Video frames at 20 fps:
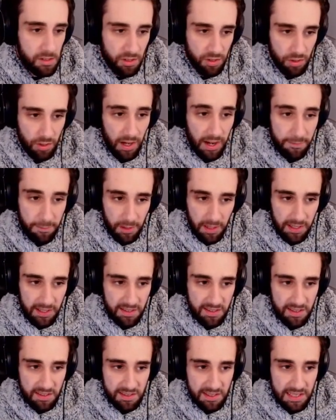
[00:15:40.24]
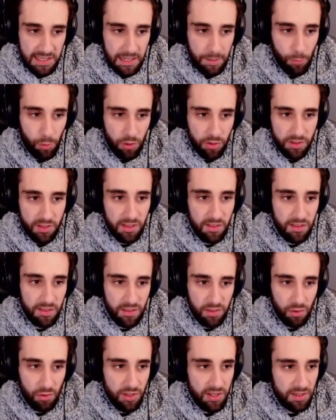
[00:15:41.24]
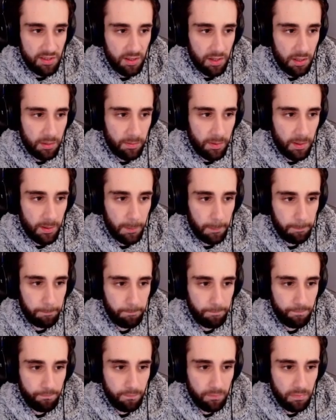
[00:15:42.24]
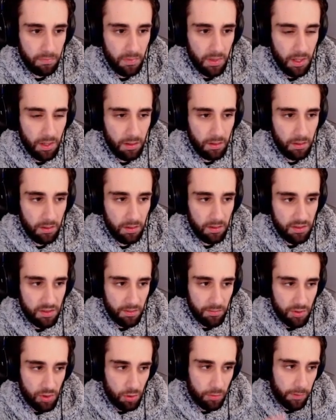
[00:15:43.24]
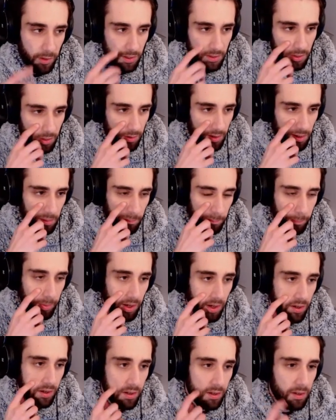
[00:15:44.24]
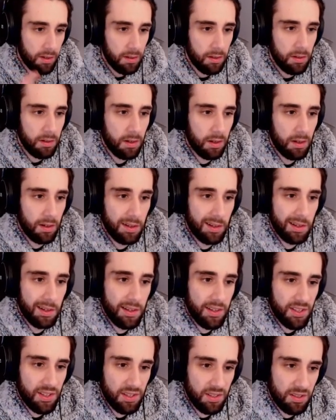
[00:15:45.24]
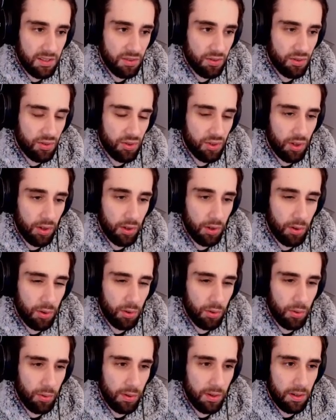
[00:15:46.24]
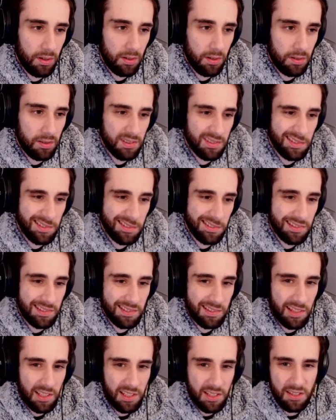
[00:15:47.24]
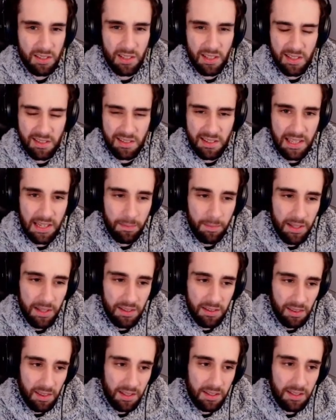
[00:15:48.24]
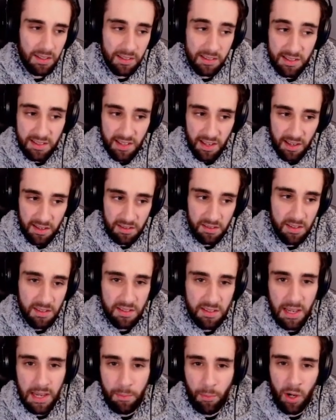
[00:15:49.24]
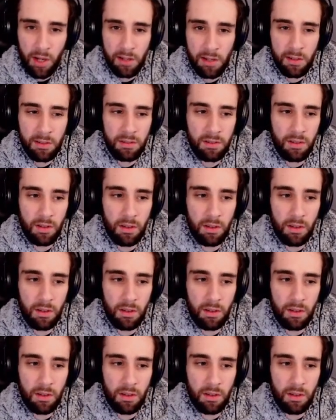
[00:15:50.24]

I feel like this is leaning more into the story side of it, some sort of underground bunker. So this is leading me to think that this isn't the same island,